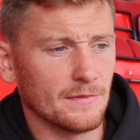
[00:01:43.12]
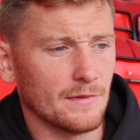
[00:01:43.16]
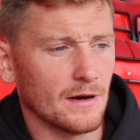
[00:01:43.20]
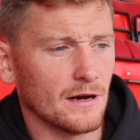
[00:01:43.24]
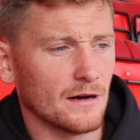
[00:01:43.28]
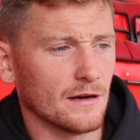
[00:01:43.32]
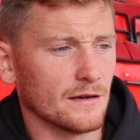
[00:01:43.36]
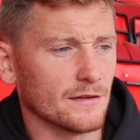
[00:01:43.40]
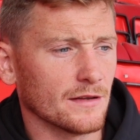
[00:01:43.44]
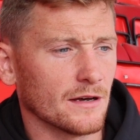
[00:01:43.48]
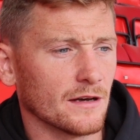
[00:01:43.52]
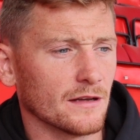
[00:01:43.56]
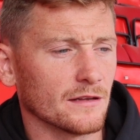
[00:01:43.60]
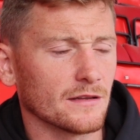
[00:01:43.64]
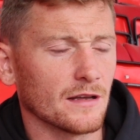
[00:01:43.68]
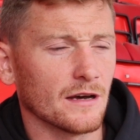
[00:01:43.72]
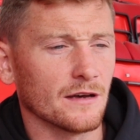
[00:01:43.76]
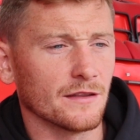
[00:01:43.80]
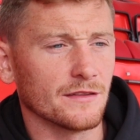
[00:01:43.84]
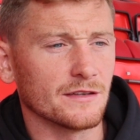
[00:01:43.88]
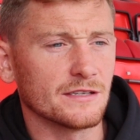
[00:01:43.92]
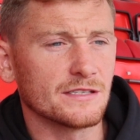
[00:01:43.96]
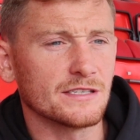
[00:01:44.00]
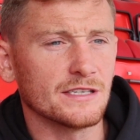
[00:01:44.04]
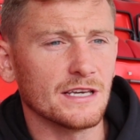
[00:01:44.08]

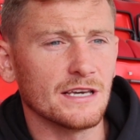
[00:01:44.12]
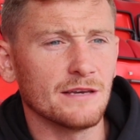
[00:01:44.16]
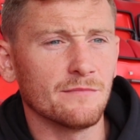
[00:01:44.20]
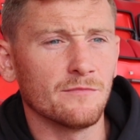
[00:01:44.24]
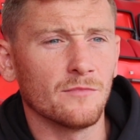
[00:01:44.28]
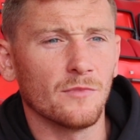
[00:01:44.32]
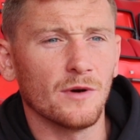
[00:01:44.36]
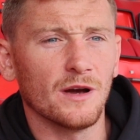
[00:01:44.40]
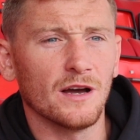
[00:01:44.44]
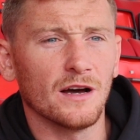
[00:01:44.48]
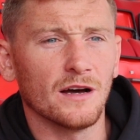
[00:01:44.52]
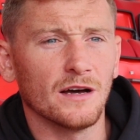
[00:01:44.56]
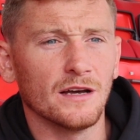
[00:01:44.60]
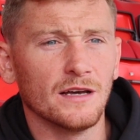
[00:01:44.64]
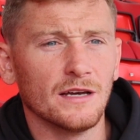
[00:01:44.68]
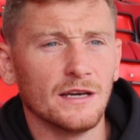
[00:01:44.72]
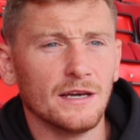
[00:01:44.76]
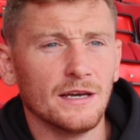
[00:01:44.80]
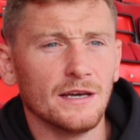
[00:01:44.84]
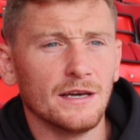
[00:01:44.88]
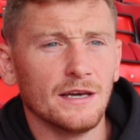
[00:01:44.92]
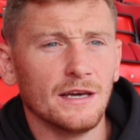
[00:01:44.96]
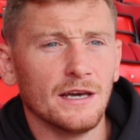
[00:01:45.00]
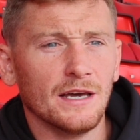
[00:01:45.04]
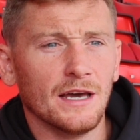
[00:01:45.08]
are the same, where
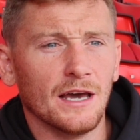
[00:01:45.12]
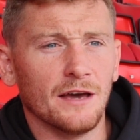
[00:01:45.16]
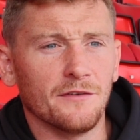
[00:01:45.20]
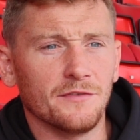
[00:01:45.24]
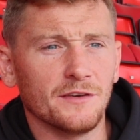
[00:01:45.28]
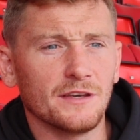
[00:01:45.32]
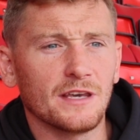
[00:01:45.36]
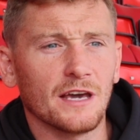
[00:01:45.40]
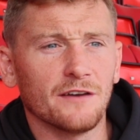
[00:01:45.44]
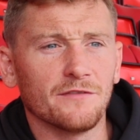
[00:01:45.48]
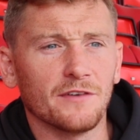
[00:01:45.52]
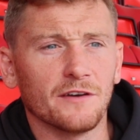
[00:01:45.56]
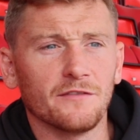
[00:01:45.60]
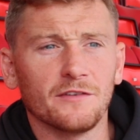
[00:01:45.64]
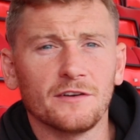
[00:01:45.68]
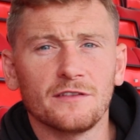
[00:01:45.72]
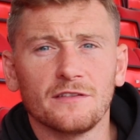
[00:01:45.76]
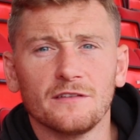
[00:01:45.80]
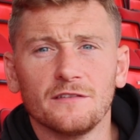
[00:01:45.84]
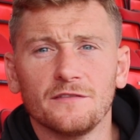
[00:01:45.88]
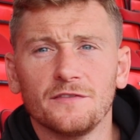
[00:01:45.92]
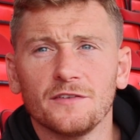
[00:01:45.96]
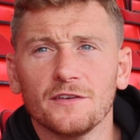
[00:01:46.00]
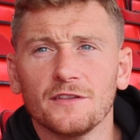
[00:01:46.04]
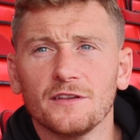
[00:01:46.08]
if you give
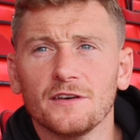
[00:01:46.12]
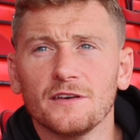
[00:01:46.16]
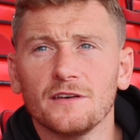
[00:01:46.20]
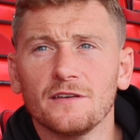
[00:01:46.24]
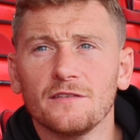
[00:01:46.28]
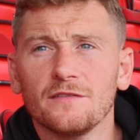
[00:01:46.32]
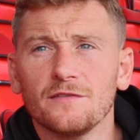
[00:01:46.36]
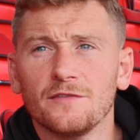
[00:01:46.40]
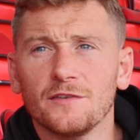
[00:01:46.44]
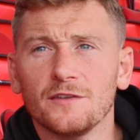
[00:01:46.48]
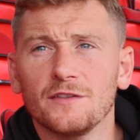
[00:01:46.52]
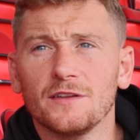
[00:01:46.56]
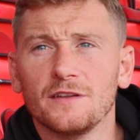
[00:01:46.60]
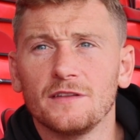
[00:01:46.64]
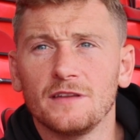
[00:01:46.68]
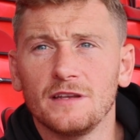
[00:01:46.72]
everything for the